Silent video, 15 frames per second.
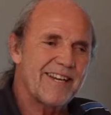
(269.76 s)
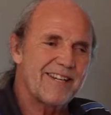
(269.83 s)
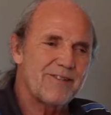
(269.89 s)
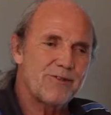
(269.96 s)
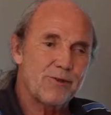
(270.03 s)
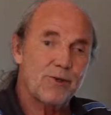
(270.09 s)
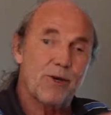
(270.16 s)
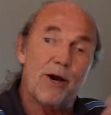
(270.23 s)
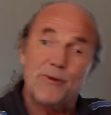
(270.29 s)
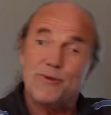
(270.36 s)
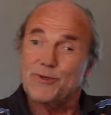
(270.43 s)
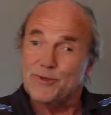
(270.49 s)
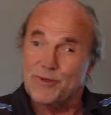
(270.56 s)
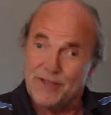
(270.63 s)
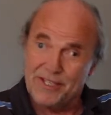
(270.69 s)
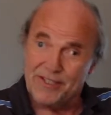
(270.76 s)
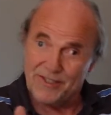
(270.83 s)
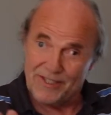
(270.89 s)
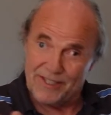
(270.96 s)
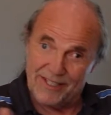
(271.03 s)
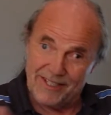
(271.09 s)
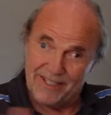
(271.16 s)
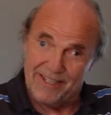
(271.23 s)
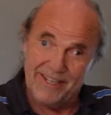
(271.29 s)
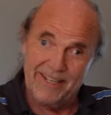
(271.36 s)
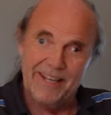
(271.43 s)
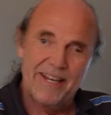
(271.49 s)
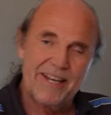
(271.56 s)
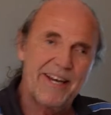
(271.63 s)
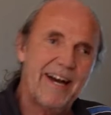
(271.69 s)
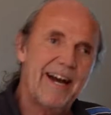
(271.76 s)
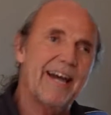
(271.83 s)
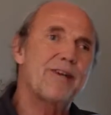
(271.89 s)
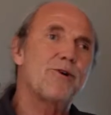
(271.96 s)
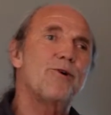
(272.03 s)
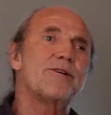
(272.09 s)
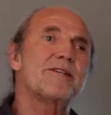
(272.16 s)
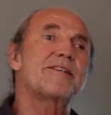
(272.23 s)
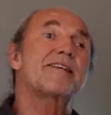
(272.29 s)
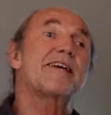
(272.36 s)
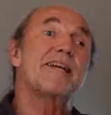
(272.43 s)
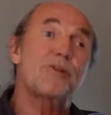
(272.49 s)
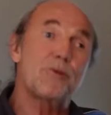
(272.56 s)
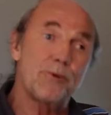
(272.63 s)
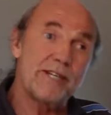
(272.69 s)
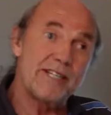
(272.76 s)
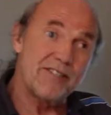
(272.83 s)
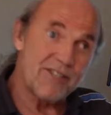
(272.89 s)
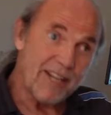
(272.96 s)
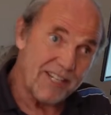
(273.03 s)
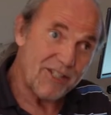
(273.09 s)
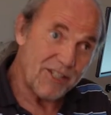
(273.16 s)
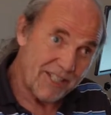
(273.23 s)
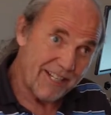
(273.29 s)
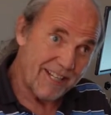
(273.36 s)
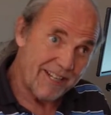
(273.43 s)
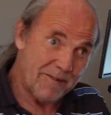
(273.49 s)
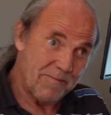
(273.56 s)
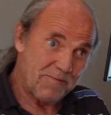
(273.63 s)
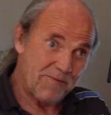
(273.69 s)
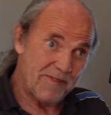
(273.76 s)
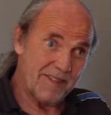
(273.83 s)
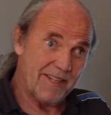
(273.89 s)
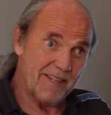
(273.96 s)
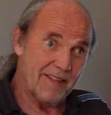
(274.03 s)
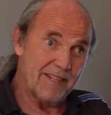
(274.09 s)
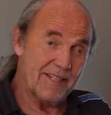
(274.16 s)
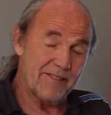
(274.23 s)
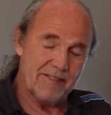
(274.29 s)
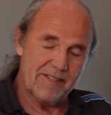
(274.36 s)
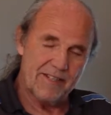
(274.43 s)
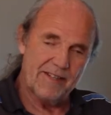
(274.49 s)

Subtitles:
to counter this. I call it ghettoization. This